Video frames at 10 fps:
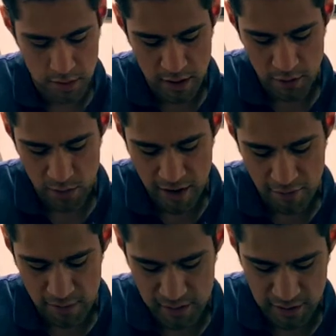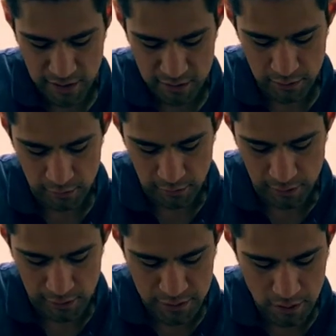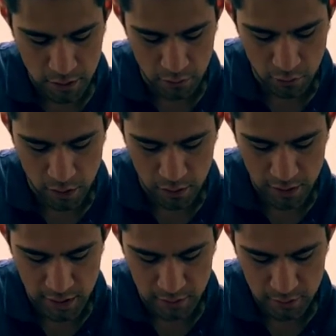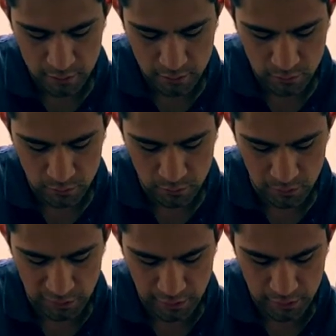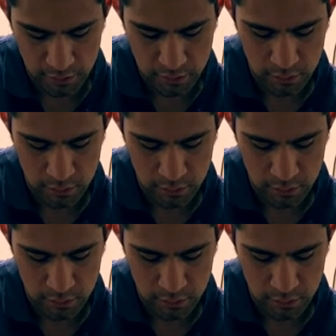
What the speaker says: then we have this next little southern rock kind of lick.